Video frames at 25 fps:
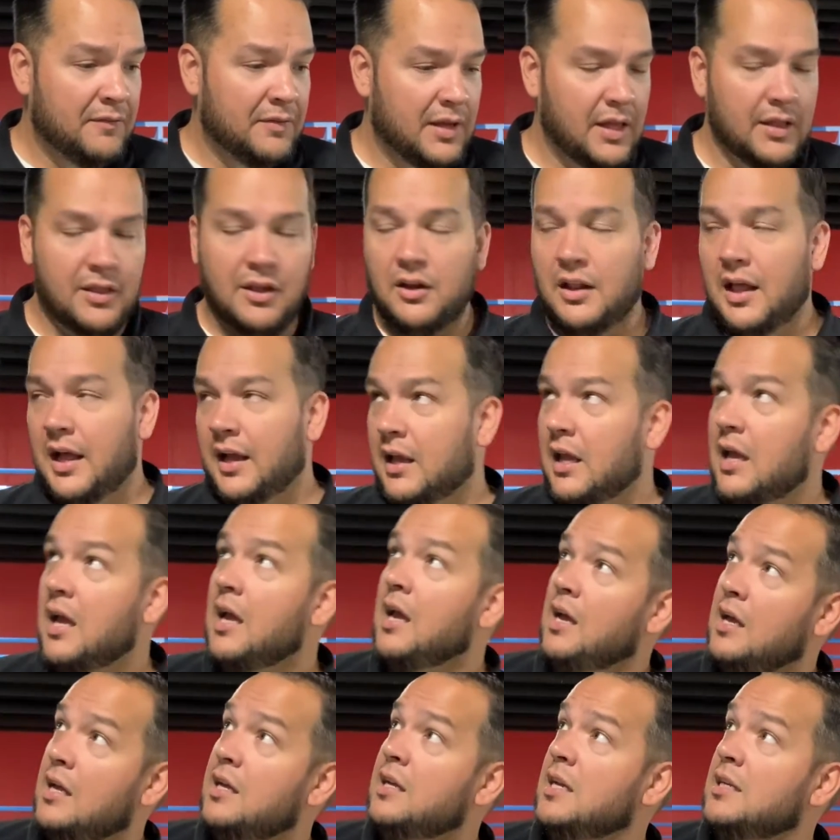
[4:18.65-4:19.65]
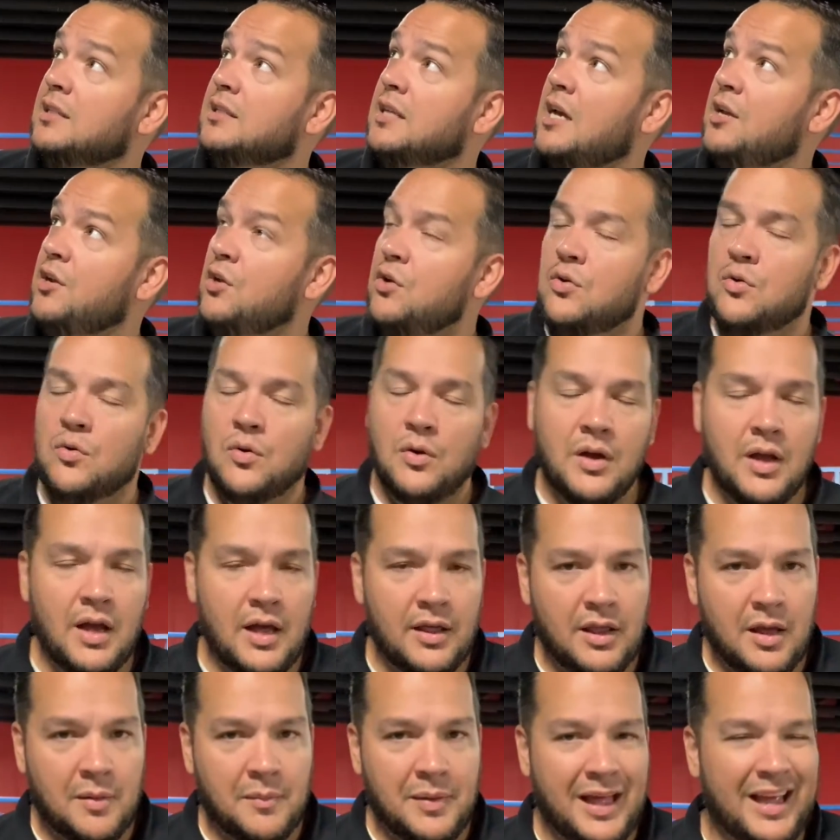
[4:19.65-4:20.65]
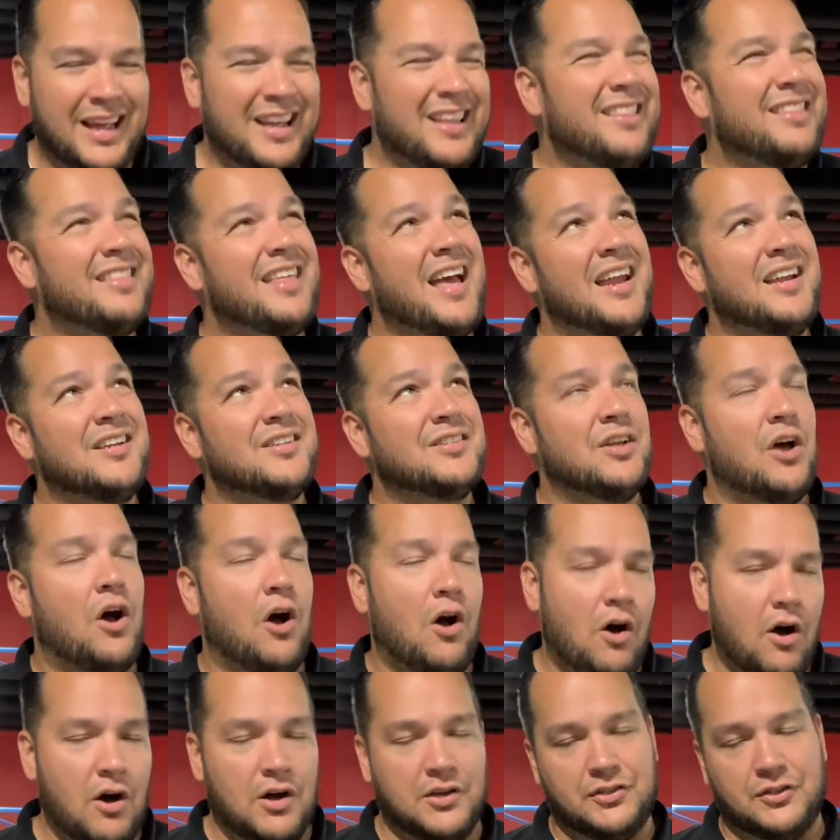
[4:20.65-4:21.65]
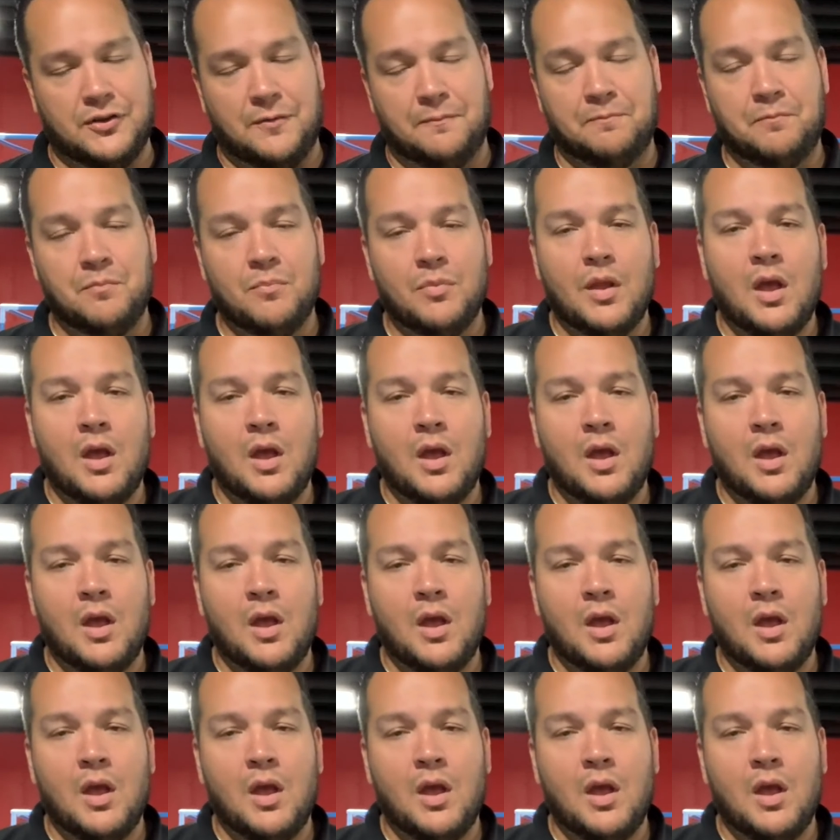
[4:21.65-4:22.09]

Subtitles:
And they're like, yes, I do. And I'm like, that is awesome.